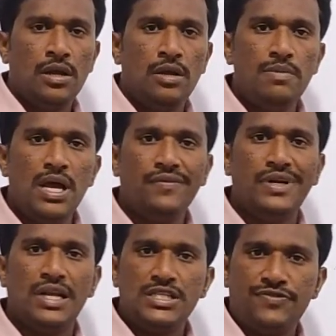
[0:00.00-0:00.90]
you will be
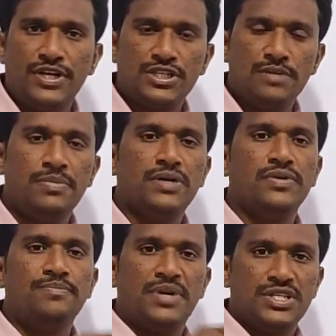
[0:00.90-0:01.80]
having less friction
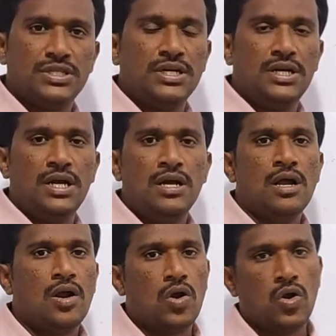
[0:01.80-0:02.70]
between brushes and
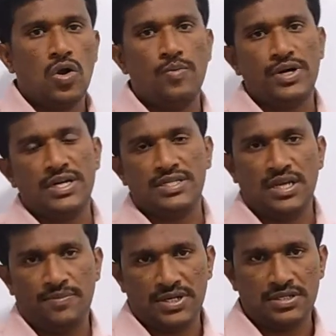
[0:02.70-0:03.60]
commutator
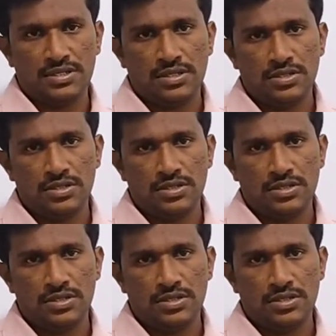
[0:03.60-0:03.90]
segments.